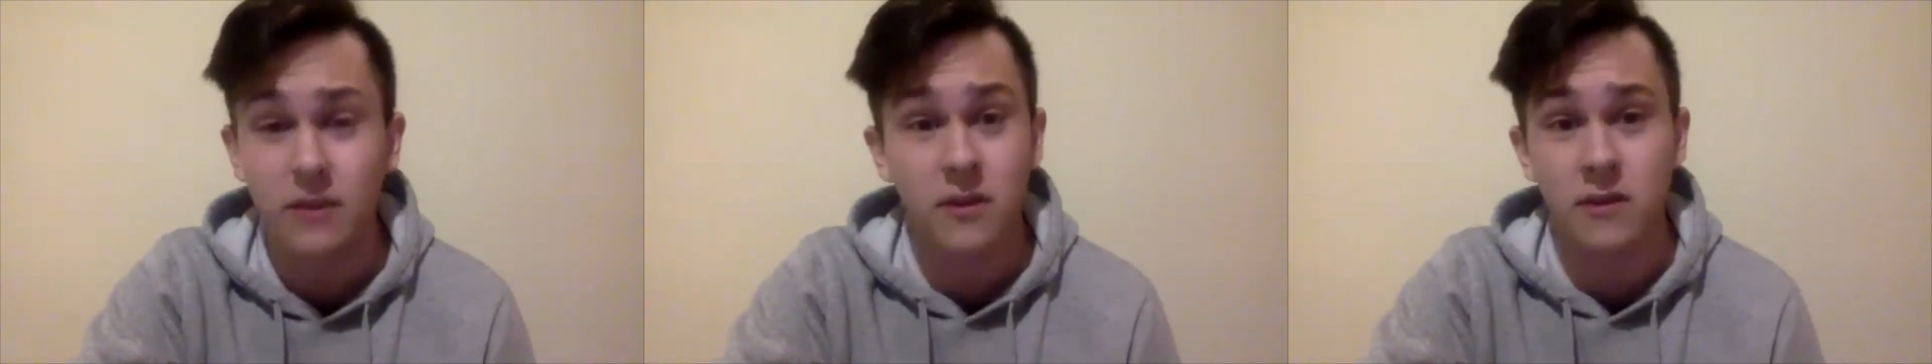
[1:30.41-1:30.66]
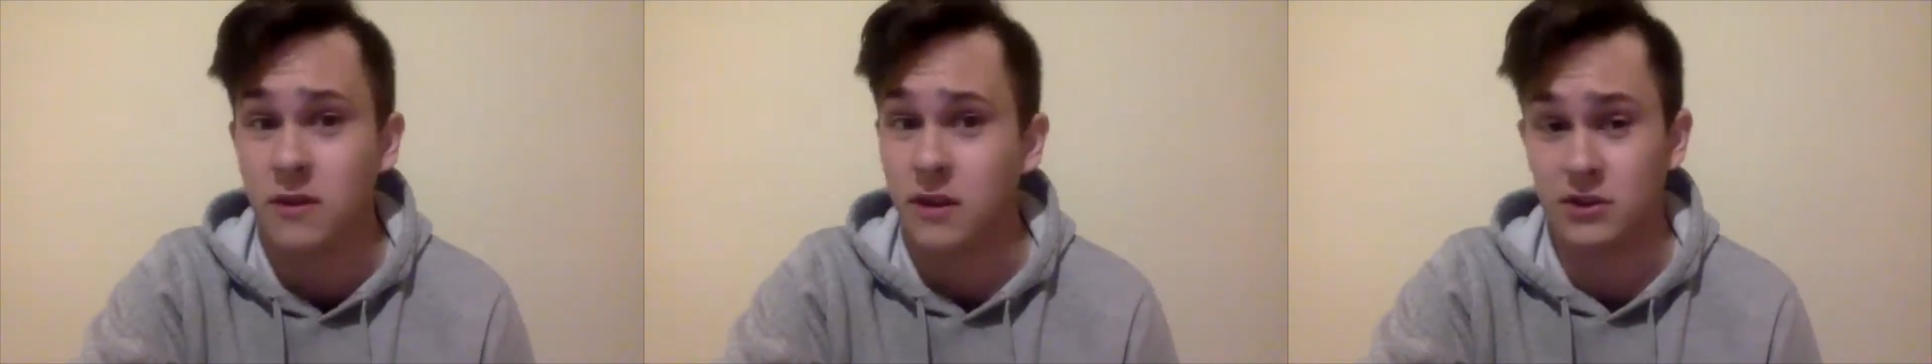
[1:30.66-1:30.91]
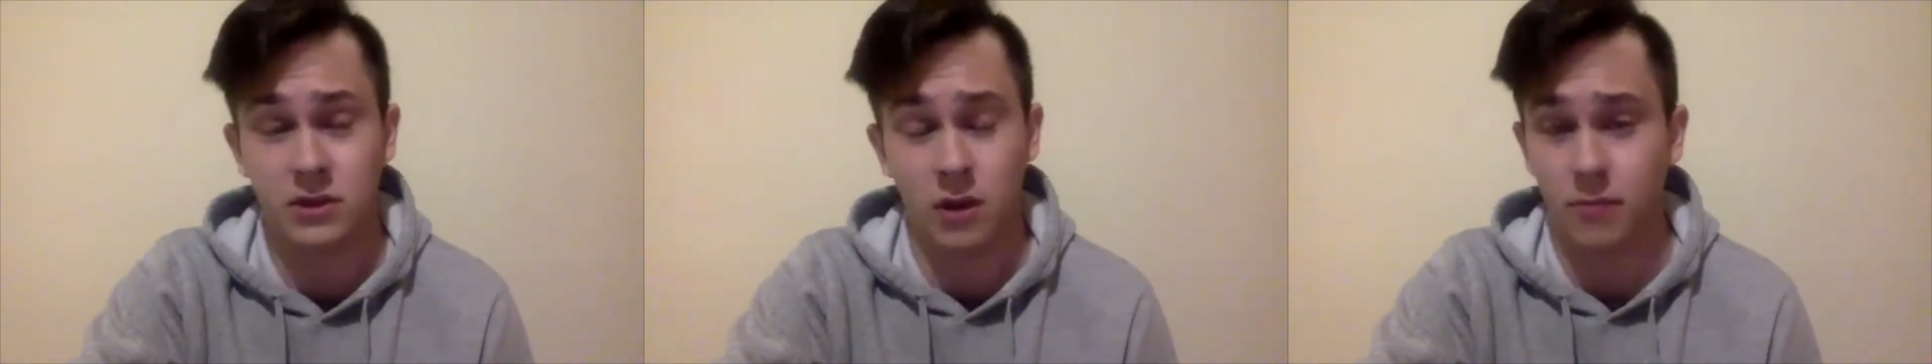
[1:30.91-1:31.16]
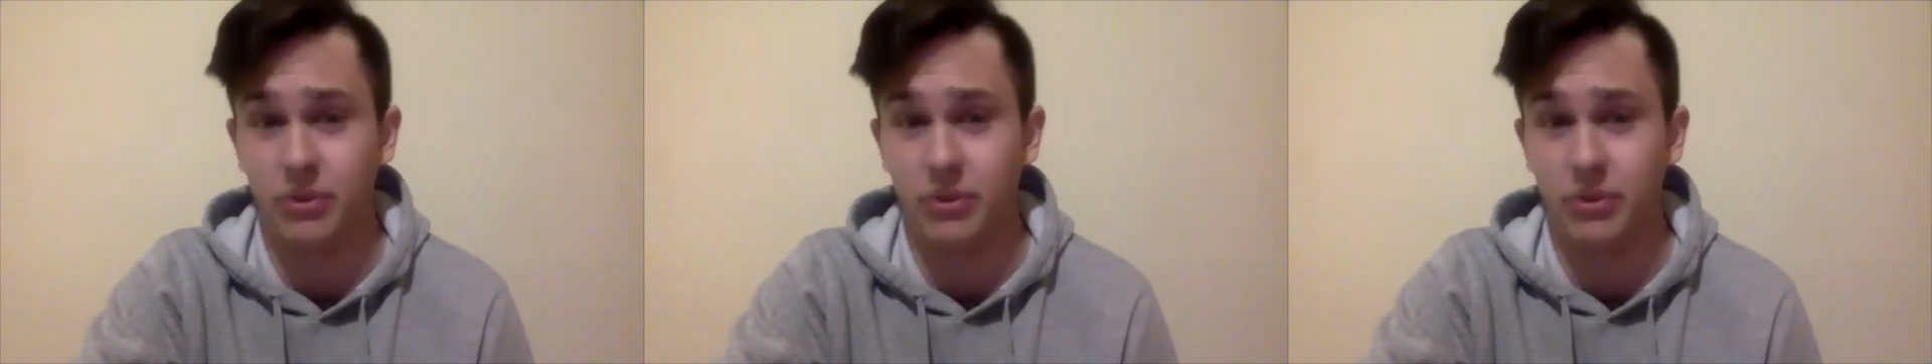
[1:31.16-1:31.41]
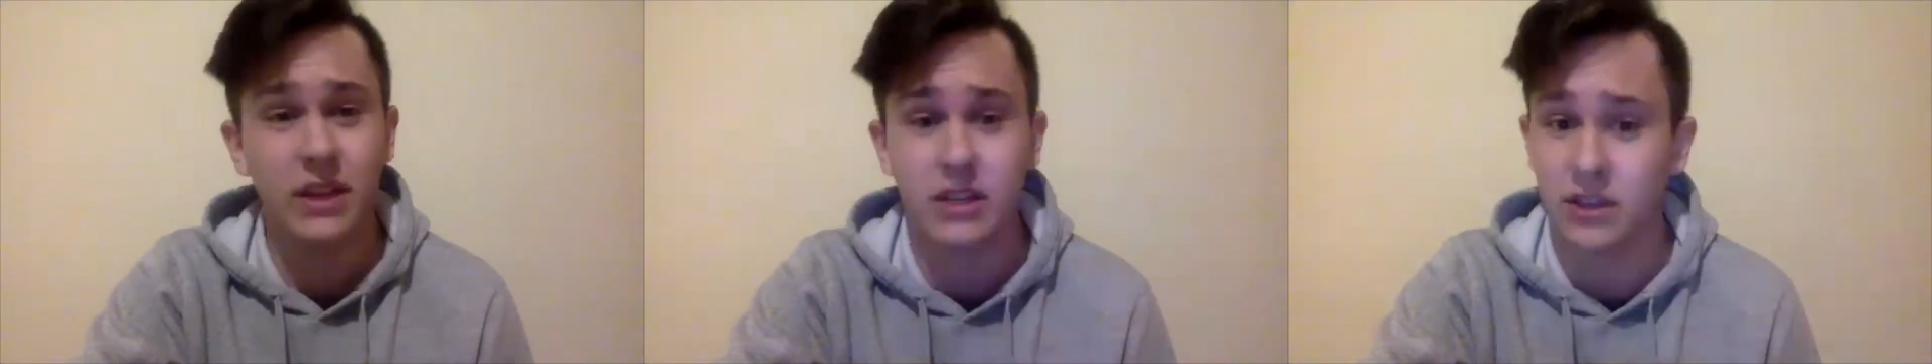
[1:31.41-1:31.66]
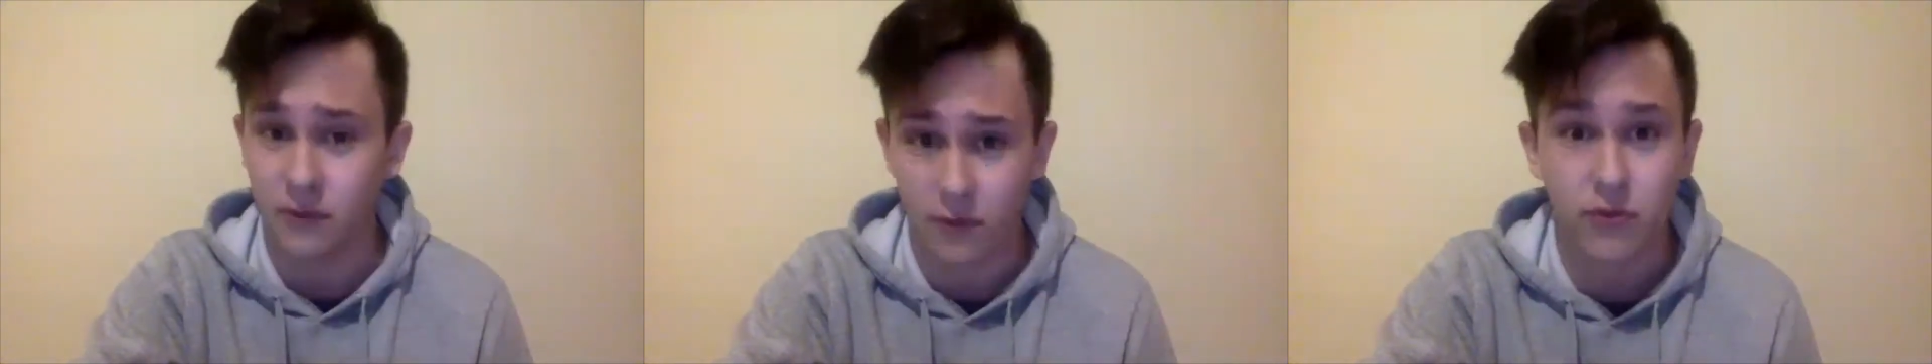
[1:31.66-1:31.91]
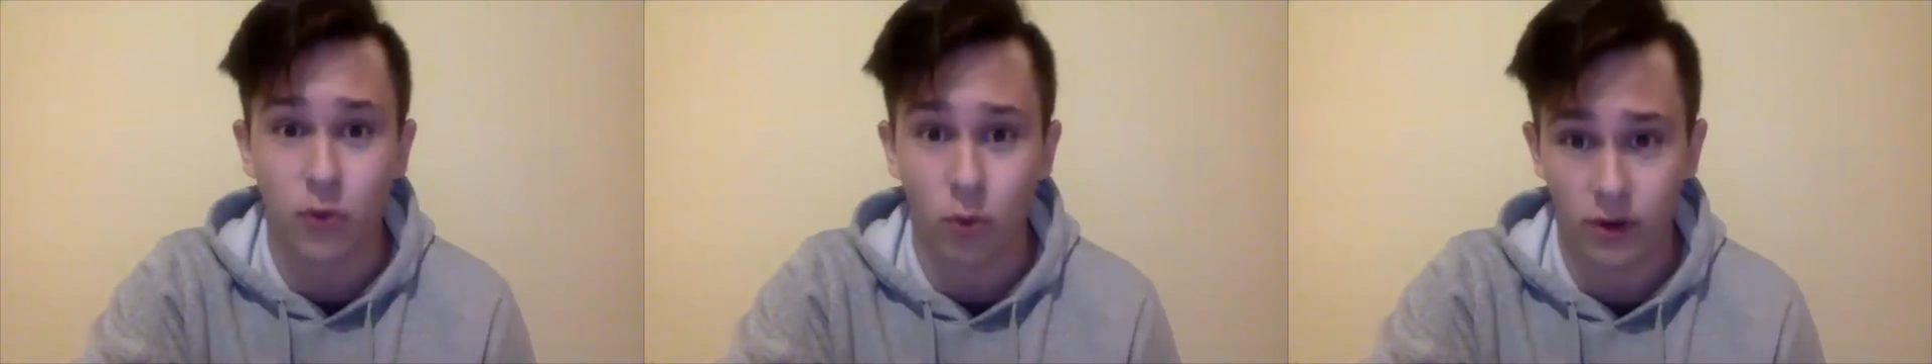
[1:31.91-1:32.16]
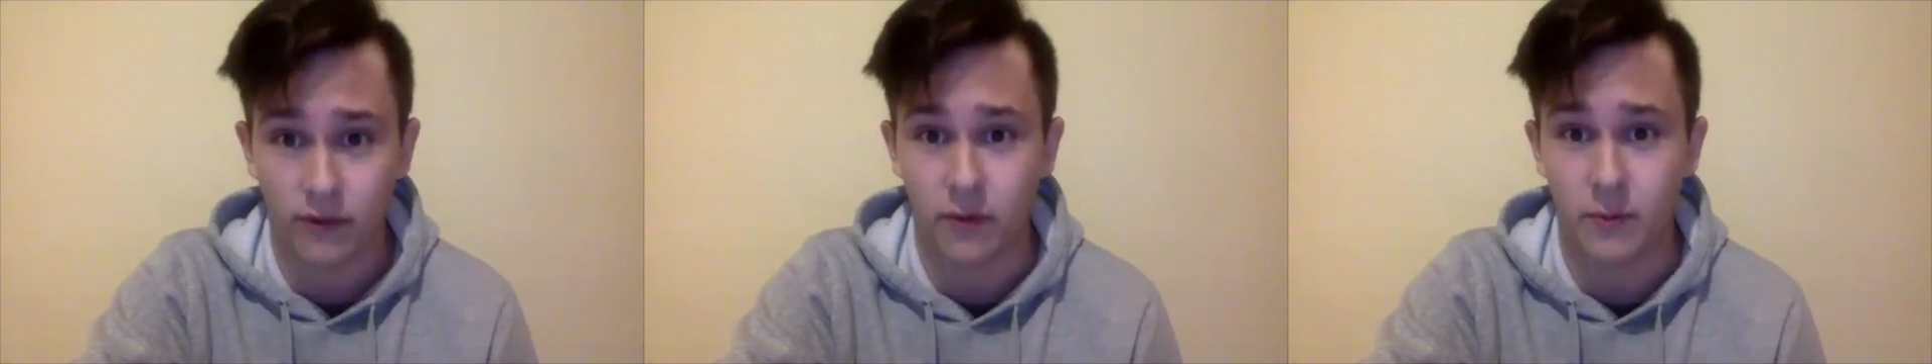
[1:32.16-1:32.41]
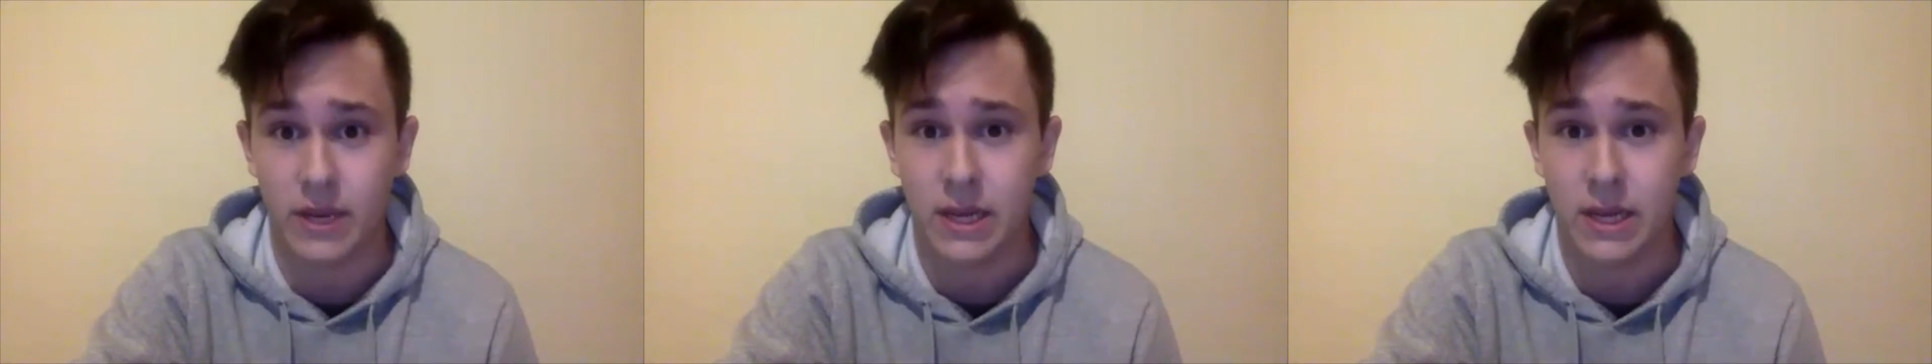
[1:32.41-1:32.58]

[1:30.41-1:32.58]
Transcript: this is a completely different story for me.